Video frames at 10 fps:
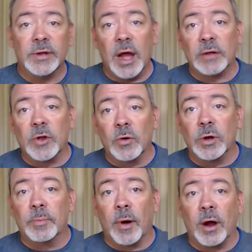not
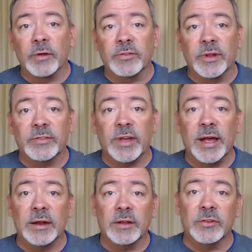going to bars unless I
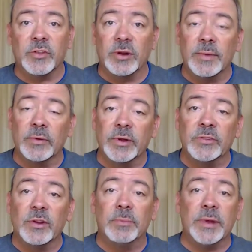had a legitimate
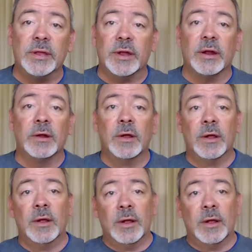reason to be there,